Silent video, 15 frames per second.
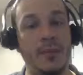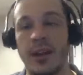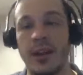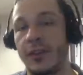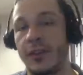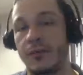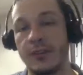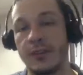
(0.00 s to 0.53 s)

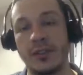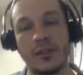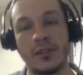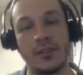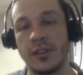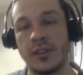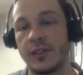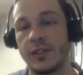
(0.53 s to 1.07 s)
that thing was
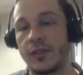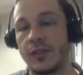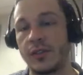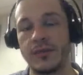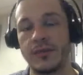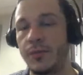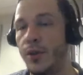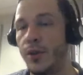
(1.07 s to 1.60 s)
just
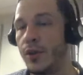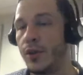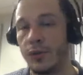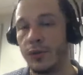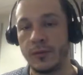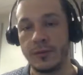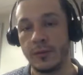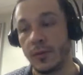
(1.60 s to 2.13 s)

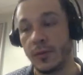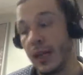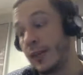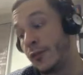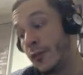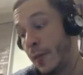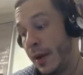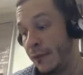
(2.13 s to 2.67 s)
beautiful uh,
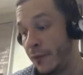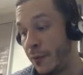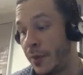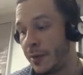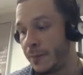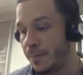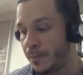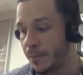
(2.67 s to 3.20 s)
for my for
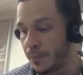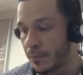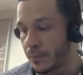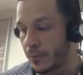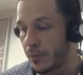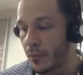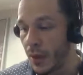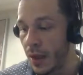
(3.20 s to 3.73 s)
me.
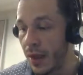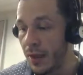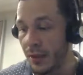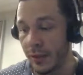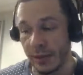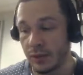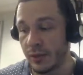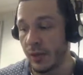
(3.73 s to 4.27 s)
I
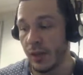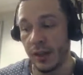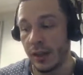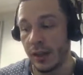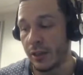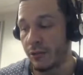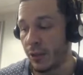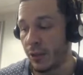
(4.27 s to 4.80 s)
thought that was an
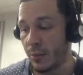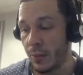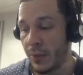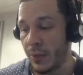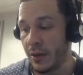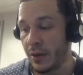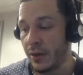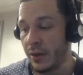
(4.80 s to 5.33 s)
incredible
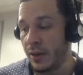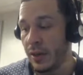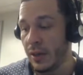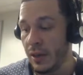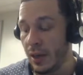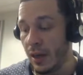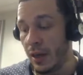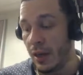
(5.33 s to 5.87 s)
beer,
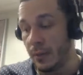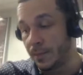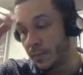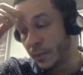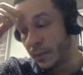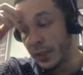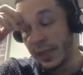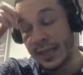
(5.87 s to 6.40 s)
um,
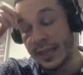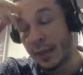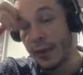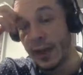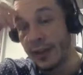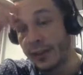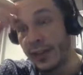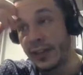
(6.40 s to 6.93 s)
and I can't
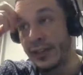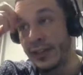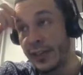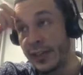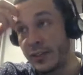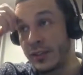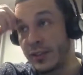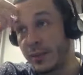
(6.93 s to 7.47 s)
wait. I think
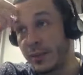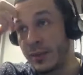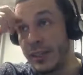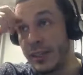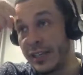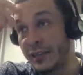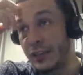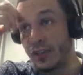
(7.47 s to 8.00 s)
that's I
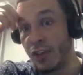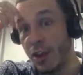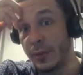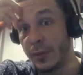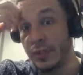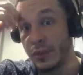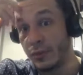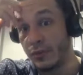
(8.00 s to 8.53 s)
believe it's
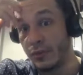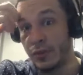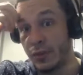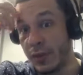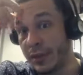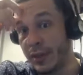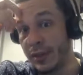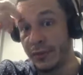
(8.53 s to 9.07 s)
dropping soon too.
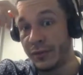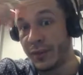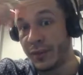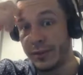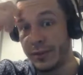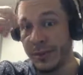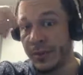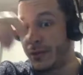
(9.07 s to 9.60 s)
I think in,
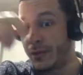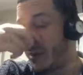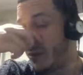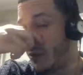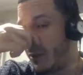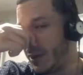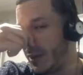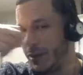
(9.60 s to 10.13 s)
sometime in
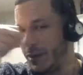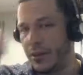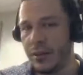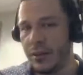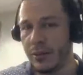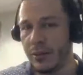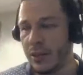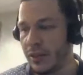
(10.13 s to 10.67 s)
February.
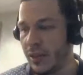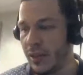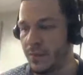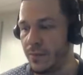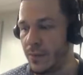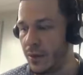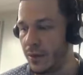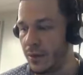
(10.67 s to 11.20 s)
I want to say.
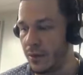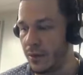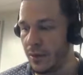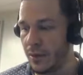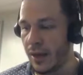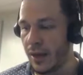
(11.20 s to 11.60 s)
I